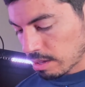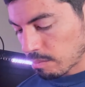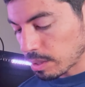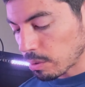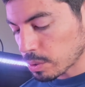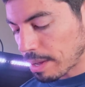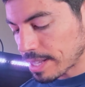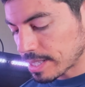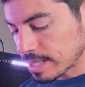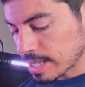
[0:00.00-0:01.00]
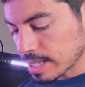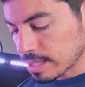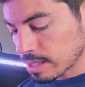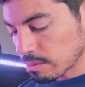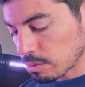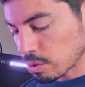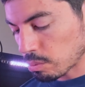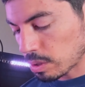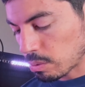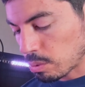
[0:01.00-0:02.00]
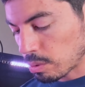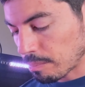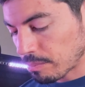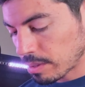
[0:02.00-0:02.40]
we can also add scenes, which is really cool.